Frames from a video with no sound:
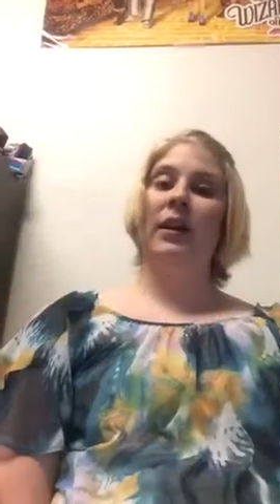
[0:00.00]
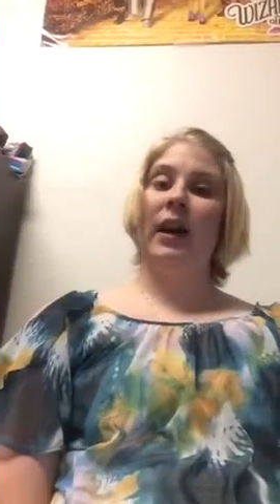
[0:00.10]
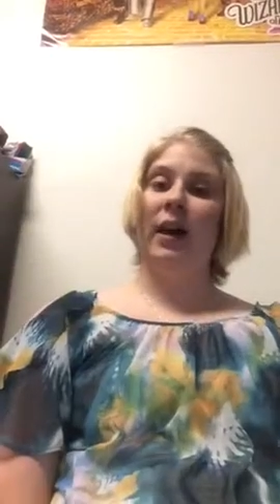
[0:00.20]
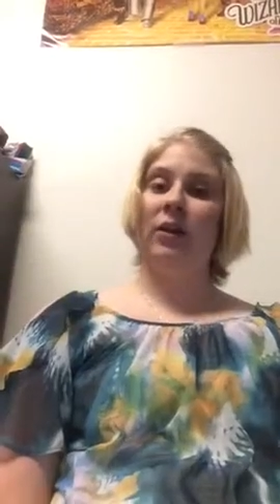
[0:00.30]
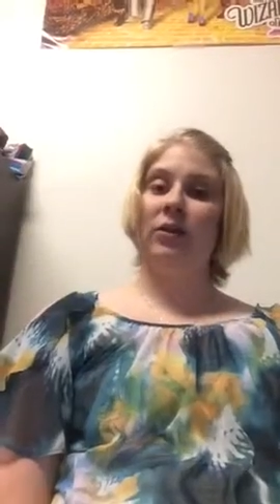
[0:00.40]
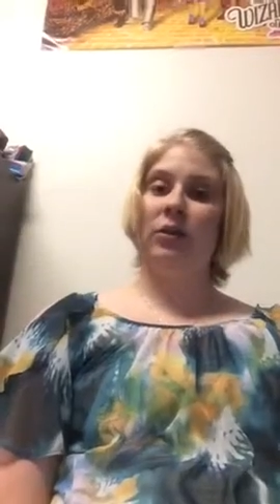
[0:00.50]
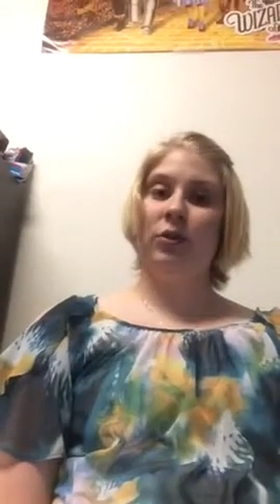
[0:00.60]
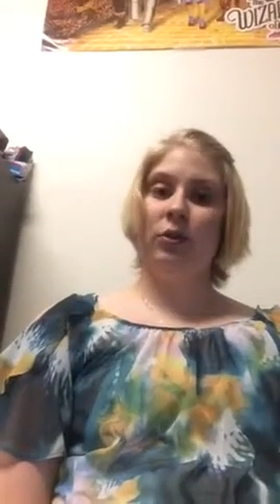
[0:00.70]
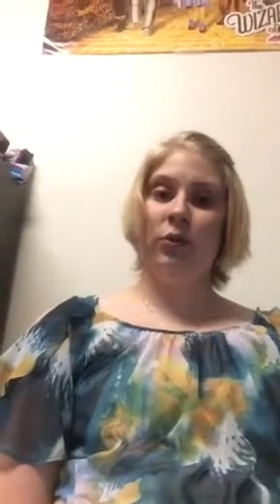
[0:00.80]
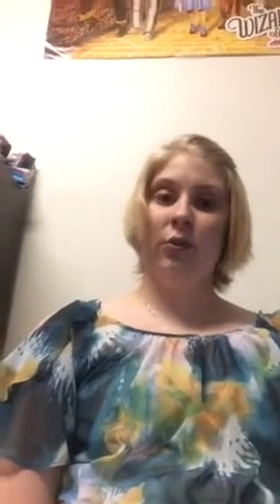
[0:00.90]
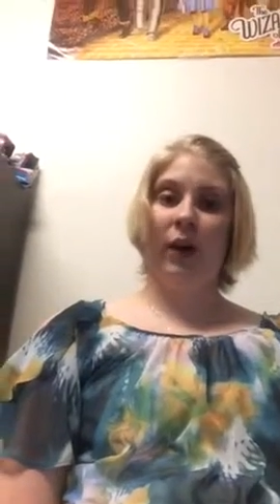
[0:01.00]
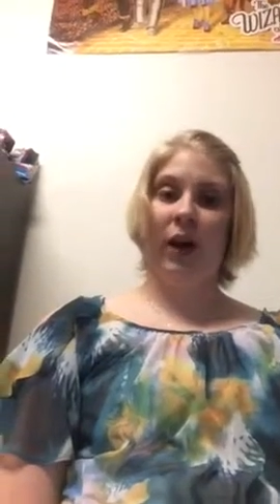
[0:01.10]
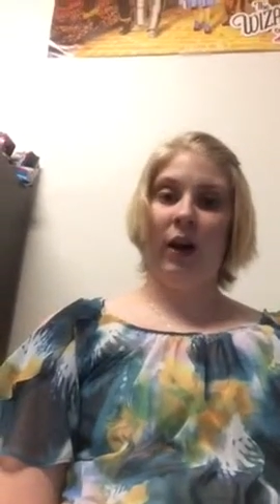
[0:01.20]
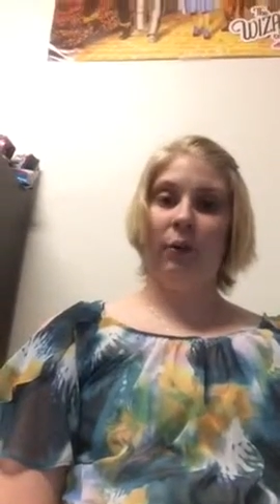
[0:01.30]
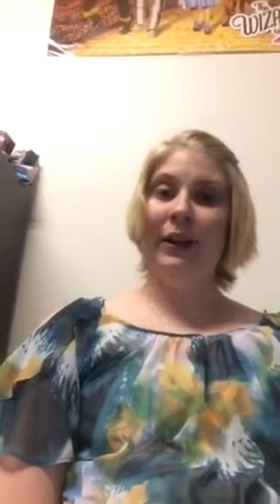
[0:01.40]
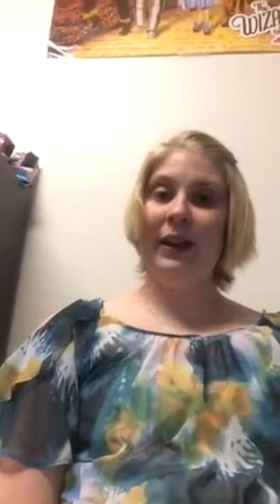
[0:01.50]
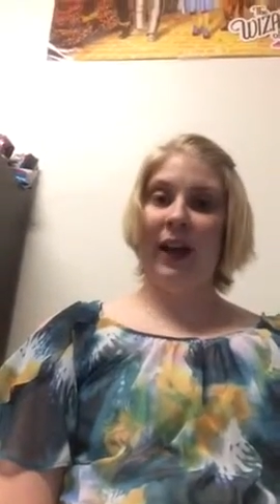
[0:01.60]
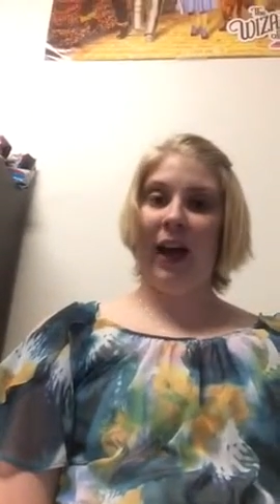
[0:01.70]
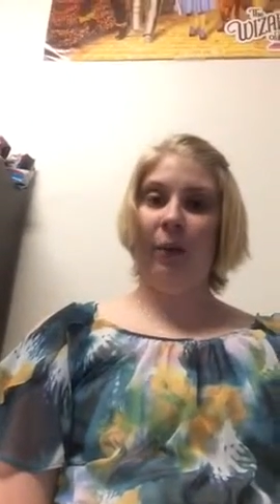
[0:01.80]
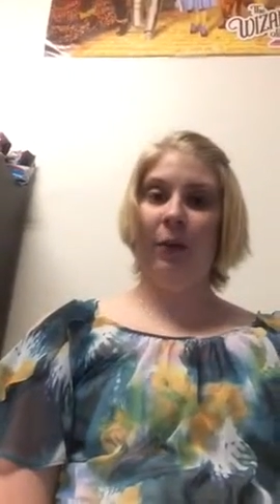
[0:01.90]
Now, to
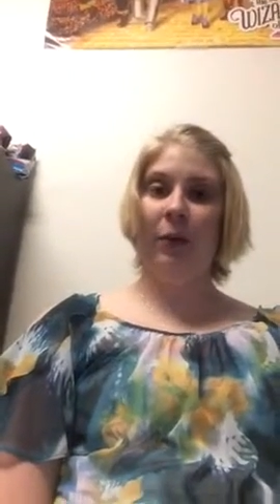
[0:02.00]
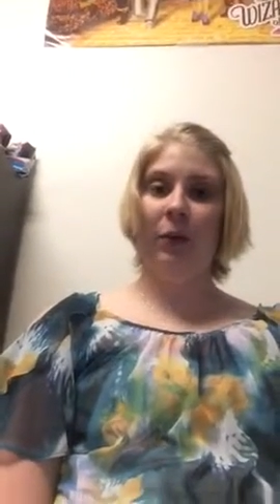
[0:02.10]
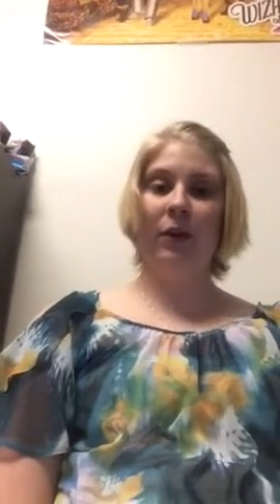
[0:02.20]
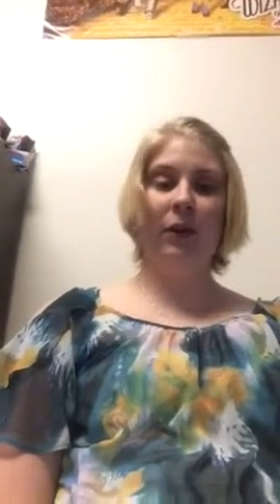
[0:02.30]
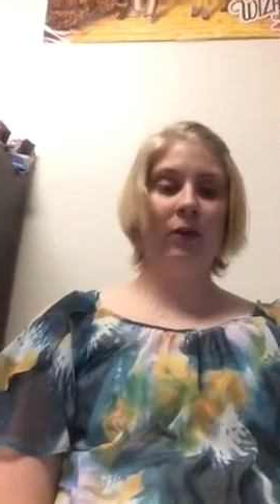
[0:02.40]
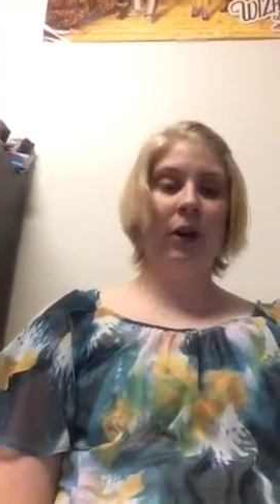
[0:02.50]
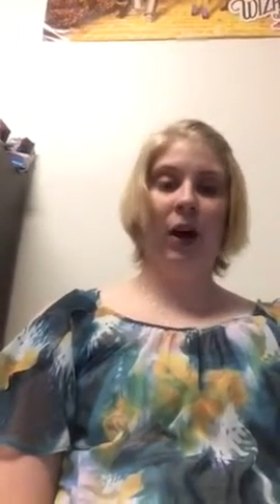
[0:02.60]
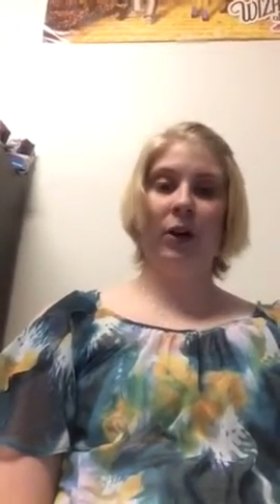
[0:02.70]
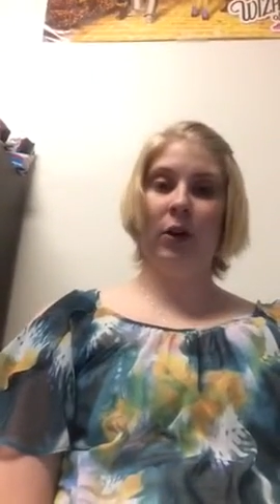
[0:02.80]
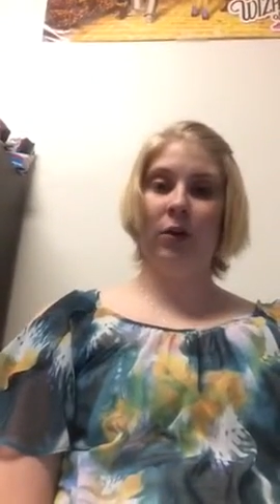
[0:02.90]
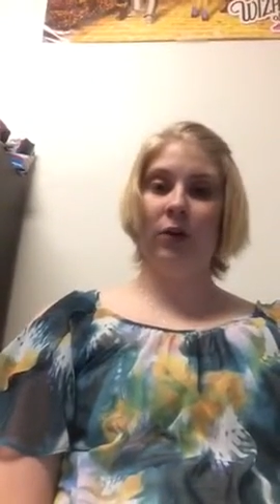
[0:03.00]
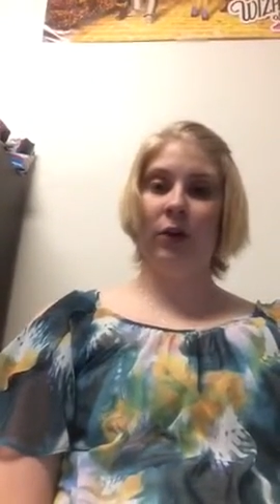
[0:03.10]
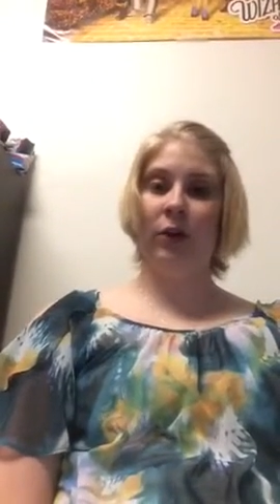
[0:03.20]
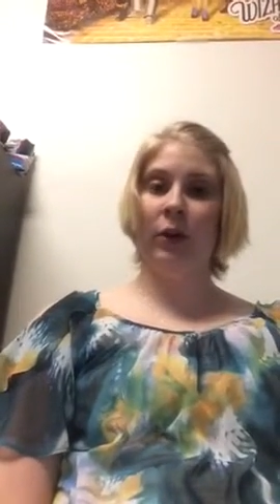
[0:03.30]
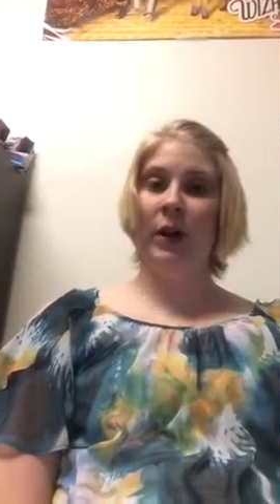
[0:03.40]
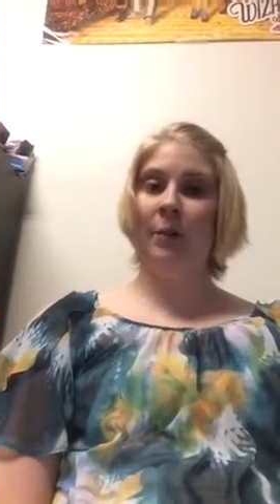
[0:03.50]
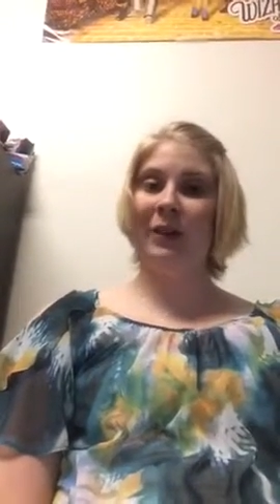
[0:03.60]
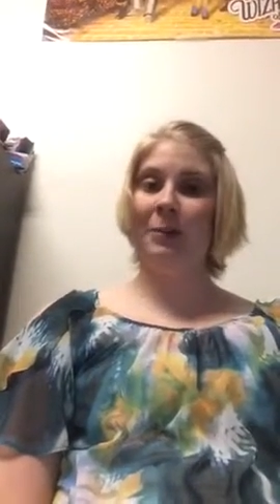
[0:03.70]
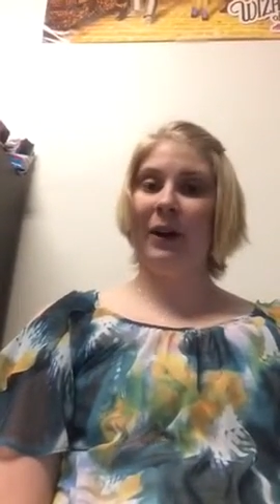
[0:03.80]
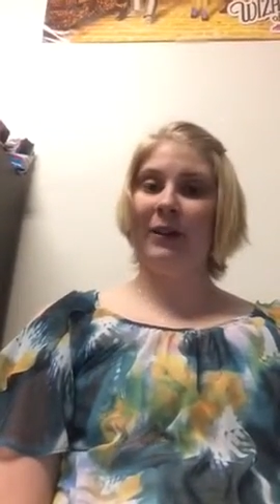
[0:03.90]
recap, we've gone over
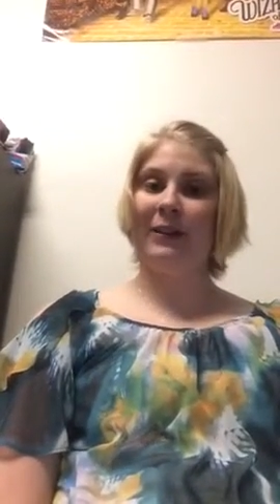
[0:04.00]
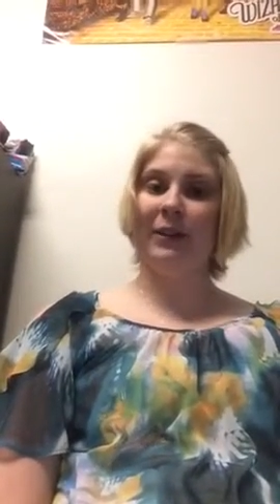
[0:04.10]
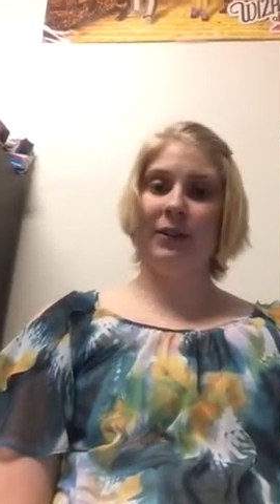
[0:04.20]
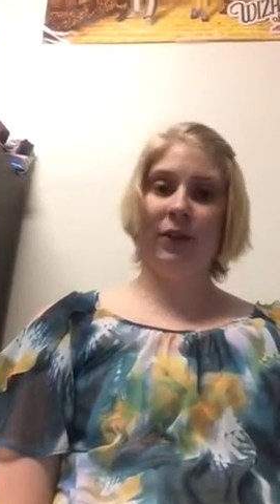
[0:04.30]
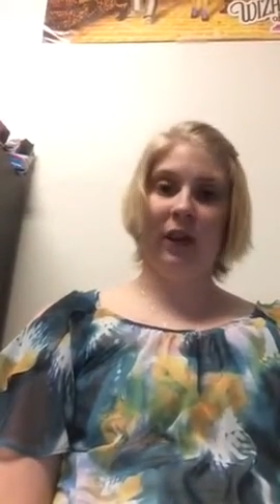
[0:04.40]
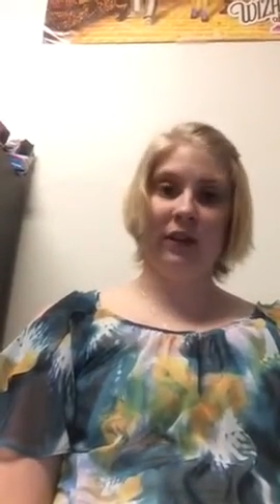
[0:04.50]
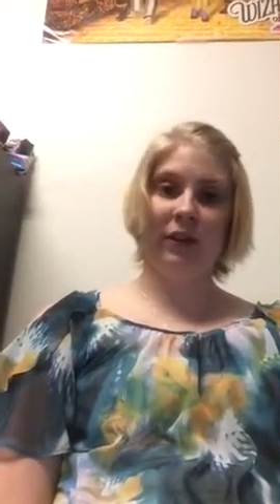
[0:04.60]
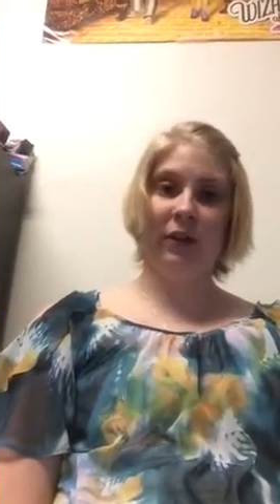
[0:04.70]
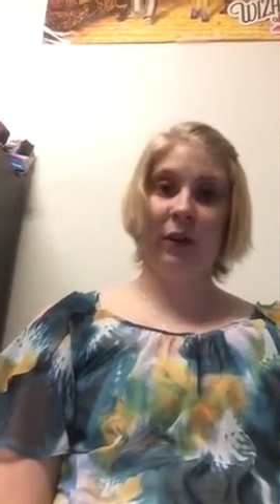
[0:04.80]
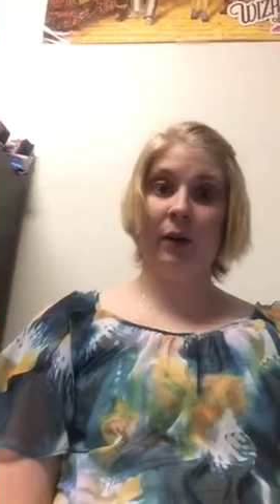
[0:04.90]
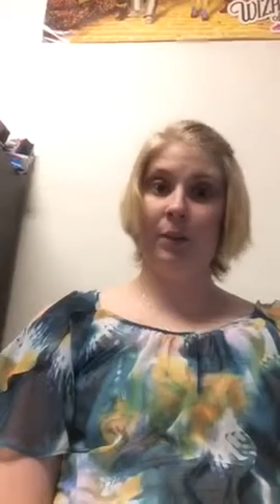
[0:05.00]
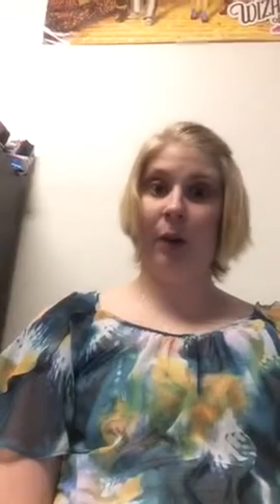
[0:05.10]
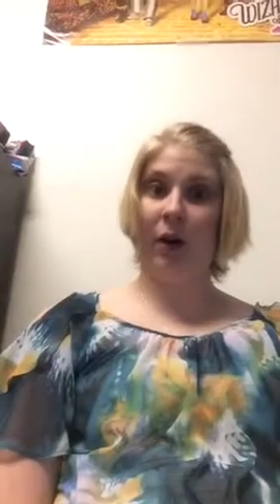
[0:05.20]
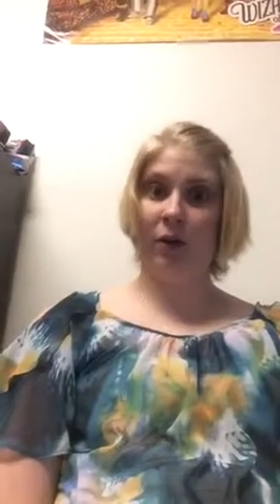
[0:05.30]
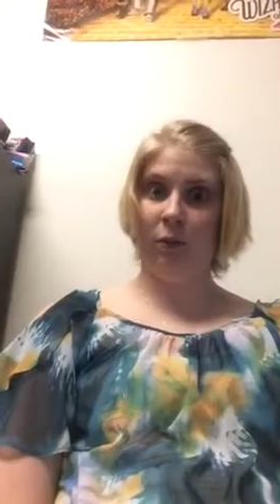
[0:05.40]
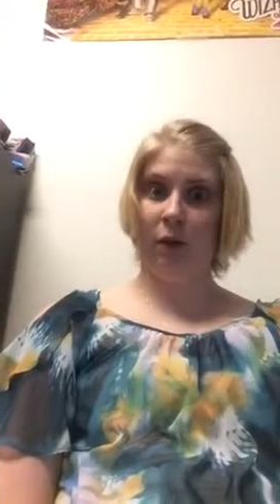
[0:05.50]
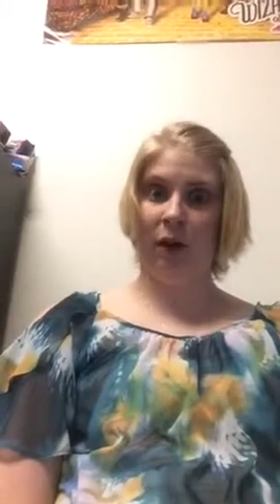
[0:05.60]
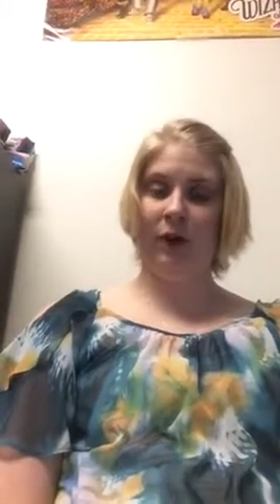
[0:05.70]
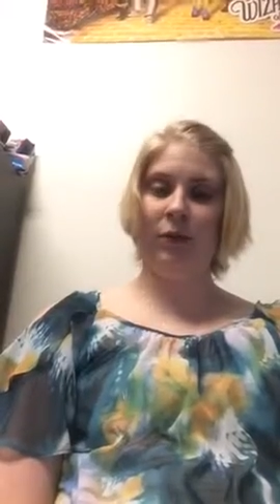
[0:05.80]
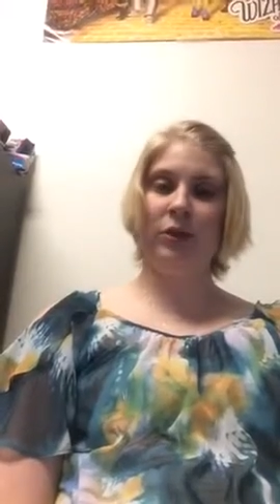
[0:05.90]
Best Practices Philosophy Part
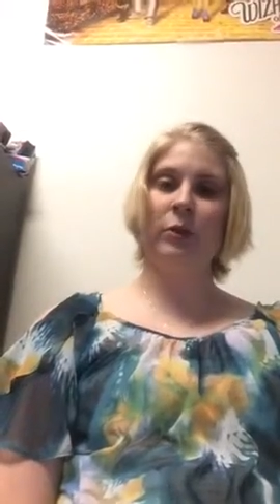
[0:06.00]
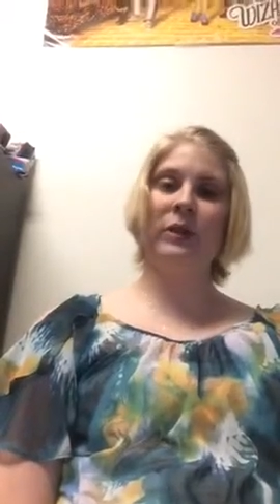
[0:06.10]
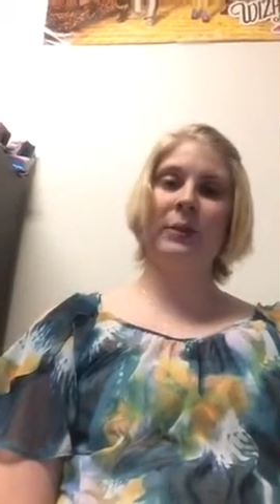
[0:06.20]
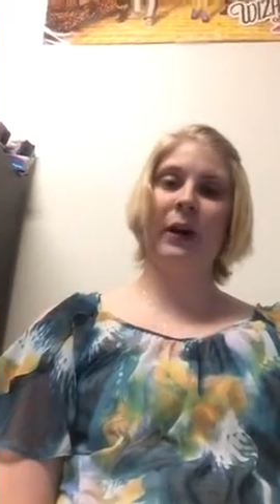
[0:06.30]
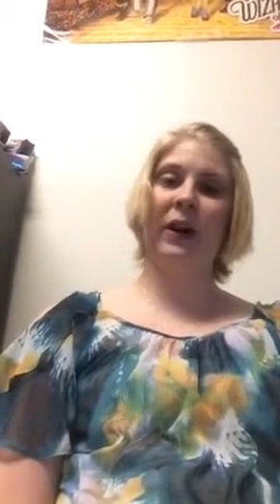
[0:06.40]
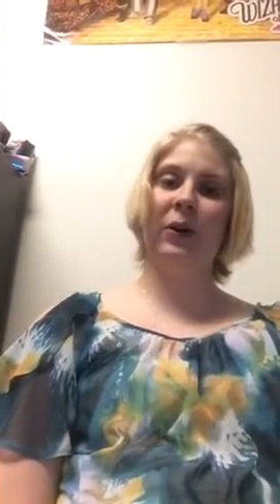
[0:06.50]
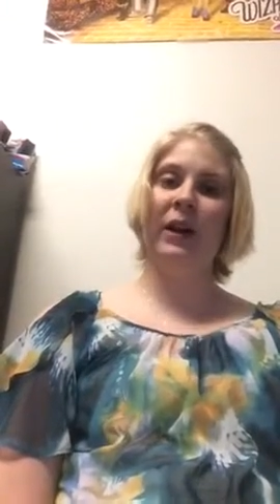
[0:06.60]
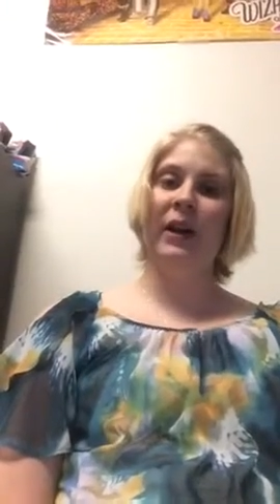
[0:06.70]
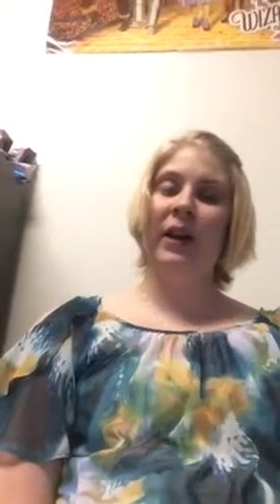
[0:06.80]
1, which was about